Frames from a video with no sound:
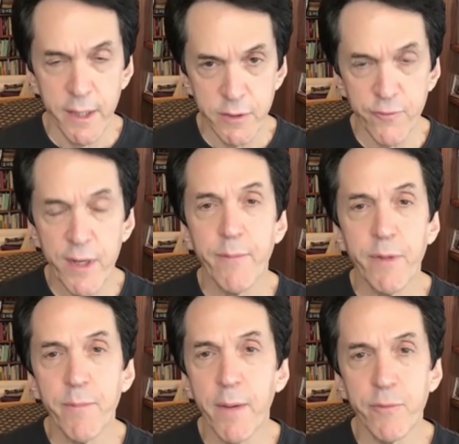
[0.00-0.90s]
his
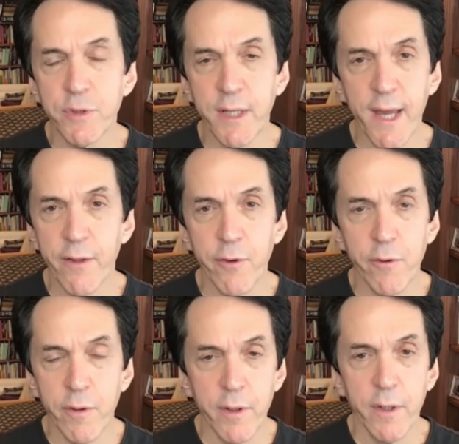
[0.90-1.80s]
family members
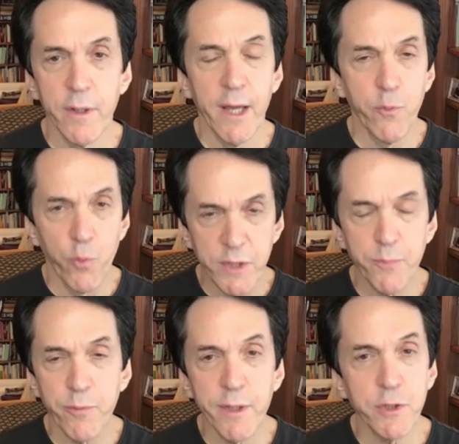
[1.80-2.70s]
together and
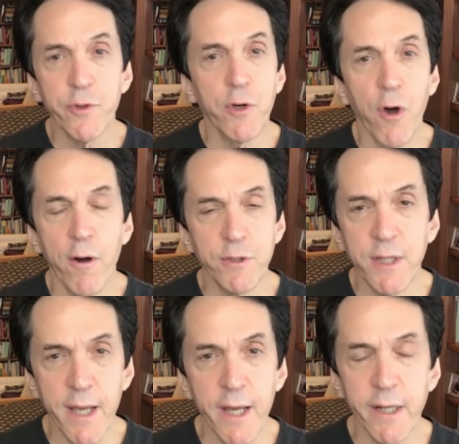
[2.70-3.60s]
whispering so the
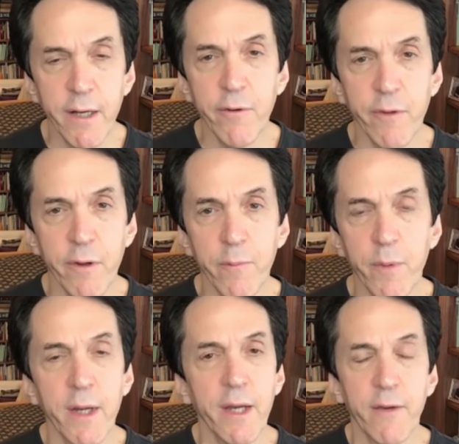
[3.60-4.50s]
guards can't hear them